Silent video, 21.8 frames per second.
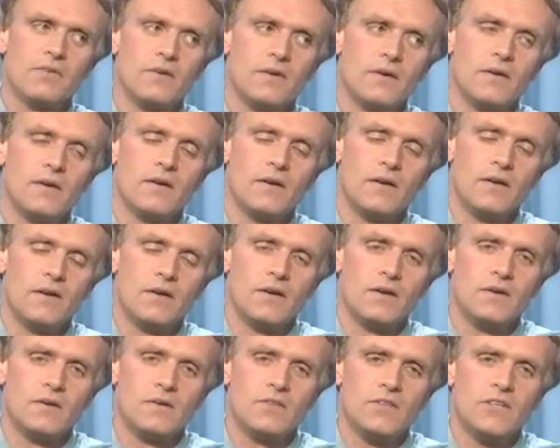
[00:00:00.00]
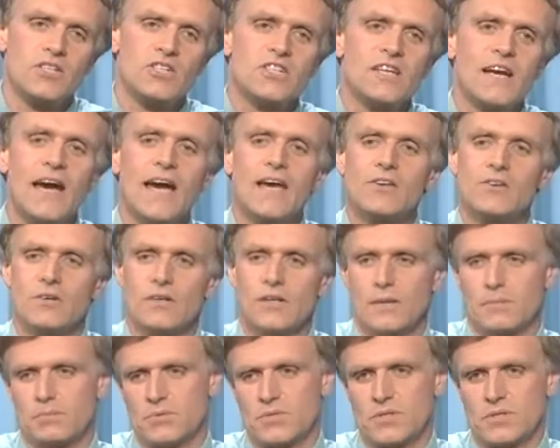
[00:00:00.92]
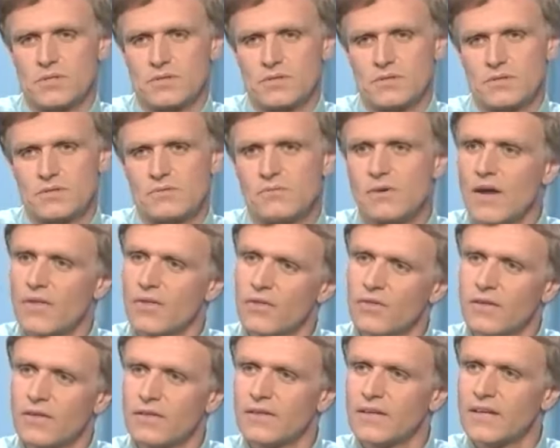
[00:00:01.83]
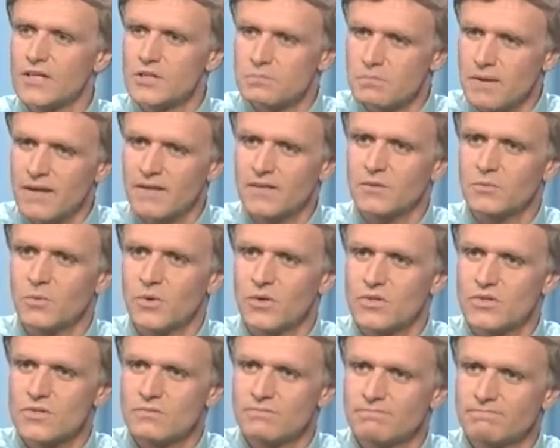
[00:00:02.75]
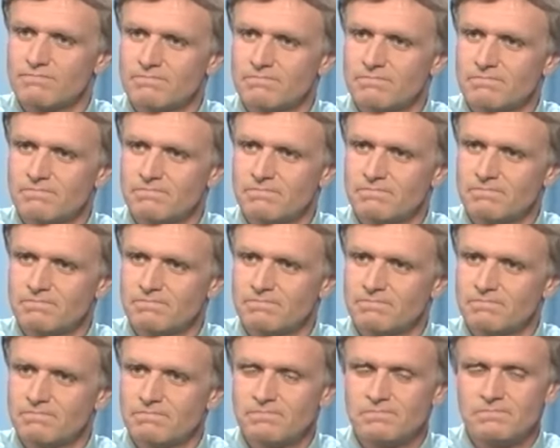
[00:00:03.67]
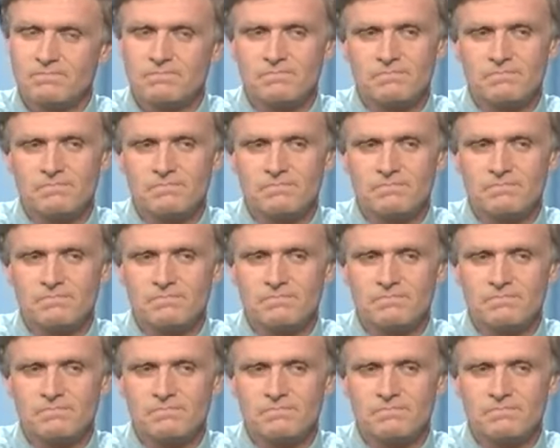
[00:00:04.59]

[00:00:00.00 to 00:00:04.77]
tend to have the tighter lips rather than the expanded ones.